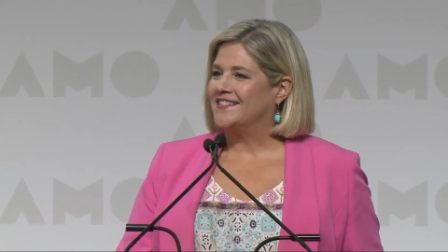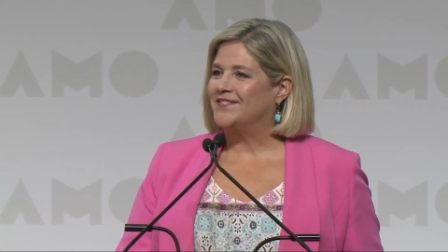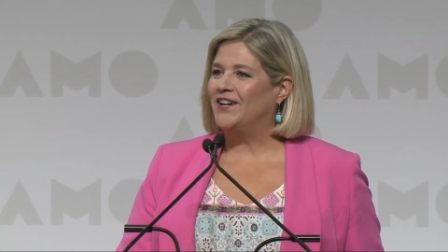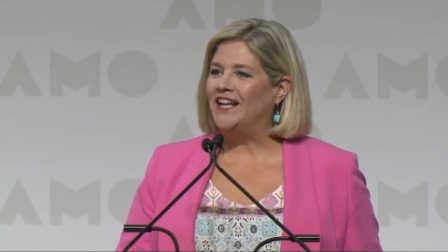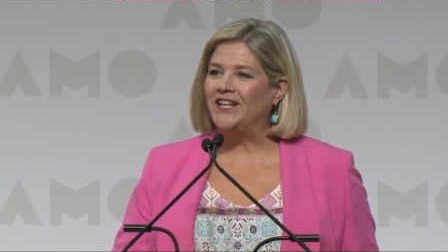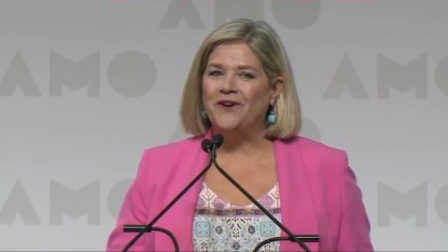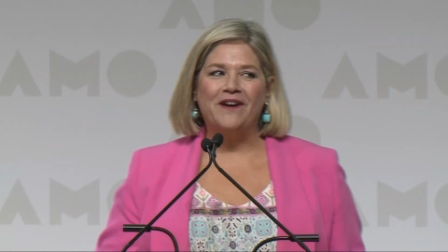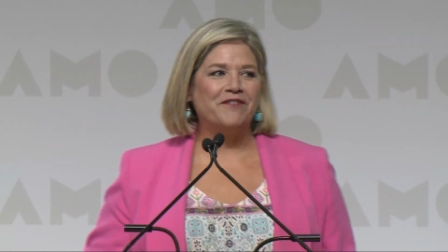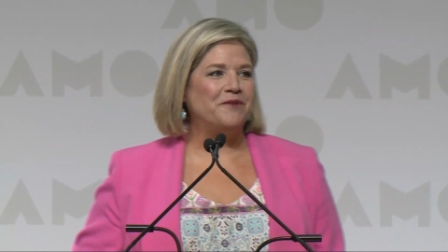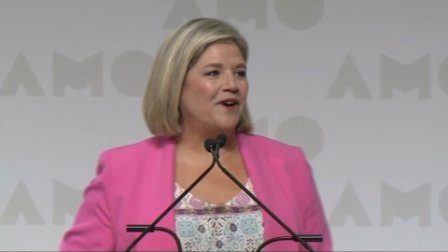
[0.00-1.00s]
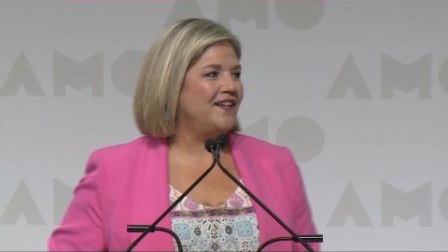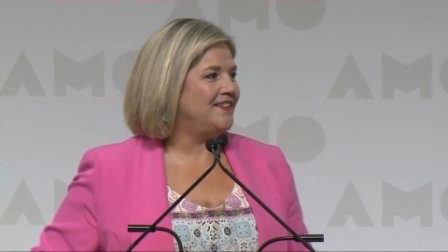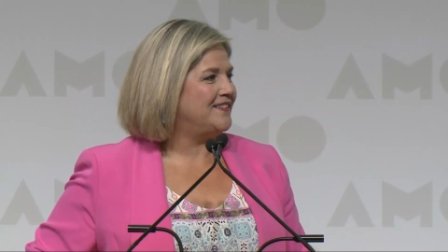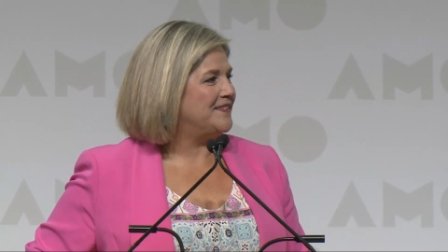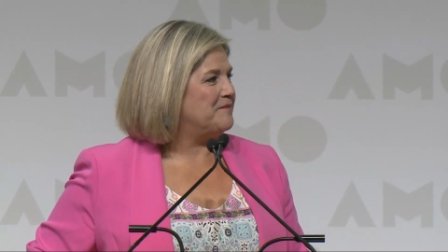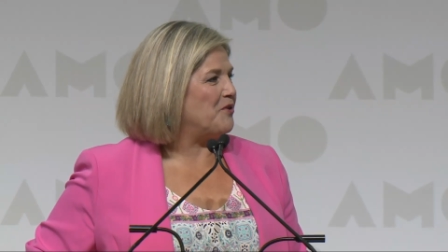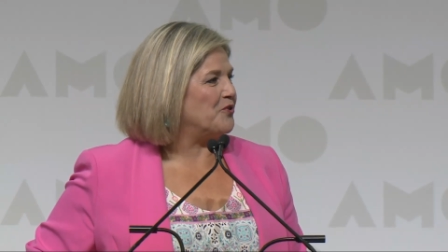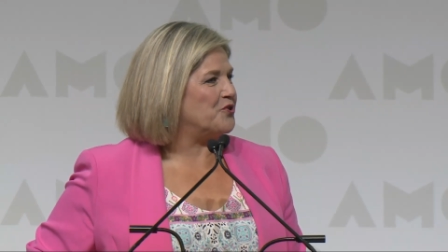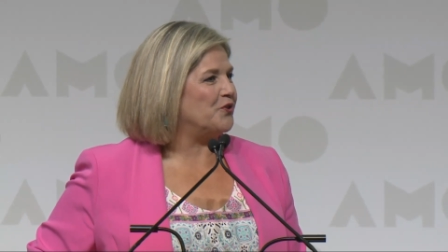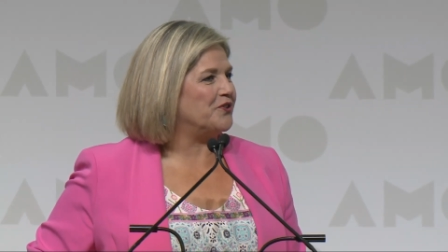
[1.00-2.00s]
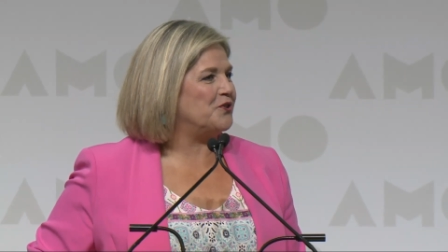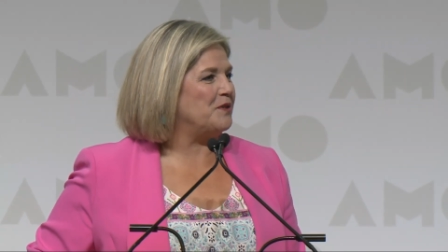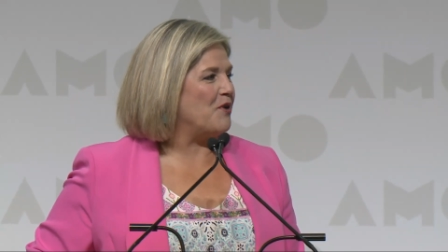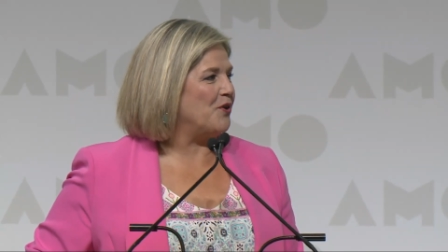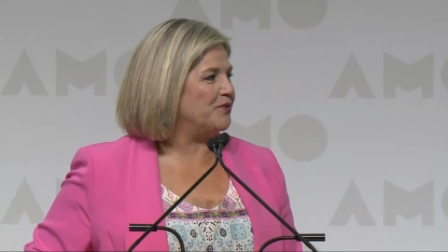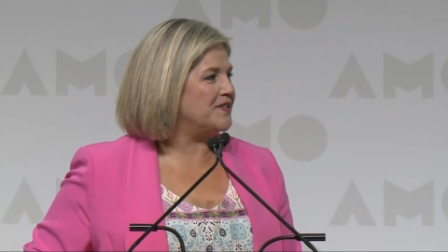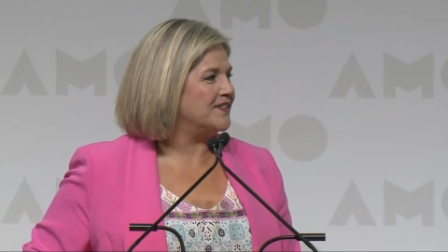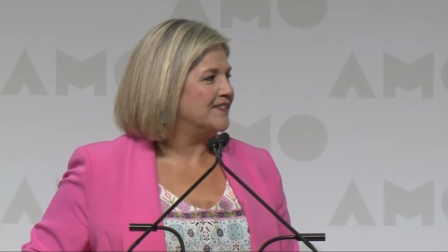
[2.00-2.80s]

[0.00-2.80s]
Well, hello everyone. Bonjour tout le monde.